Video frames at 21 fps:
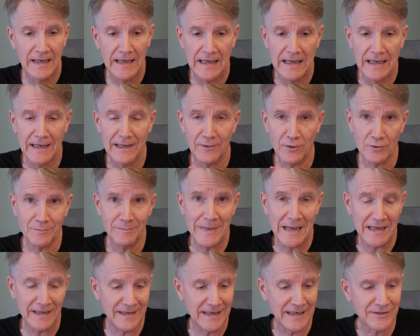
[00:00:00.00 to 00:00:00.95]
Not
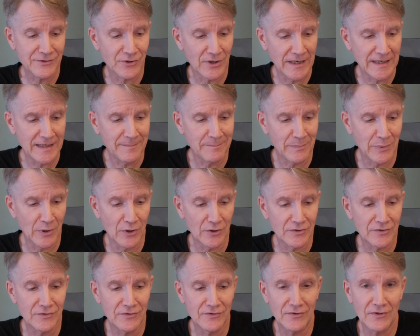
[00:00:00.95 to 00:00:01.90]
bad actually,
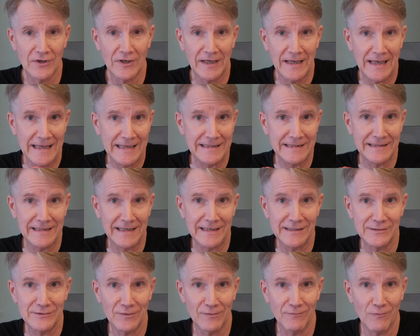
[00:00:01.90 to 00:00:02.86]
but 8
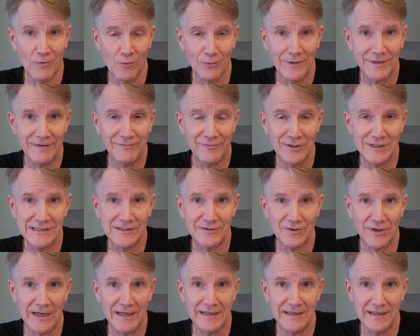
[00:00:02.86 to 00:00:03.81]
days of only
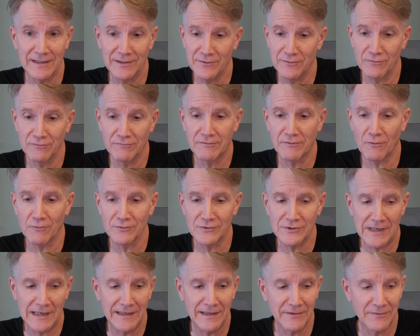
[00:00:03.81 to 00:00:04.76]
freeze-dried, you grow
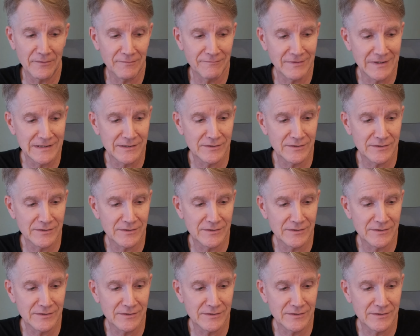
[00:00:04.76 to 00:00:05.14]
tired of it.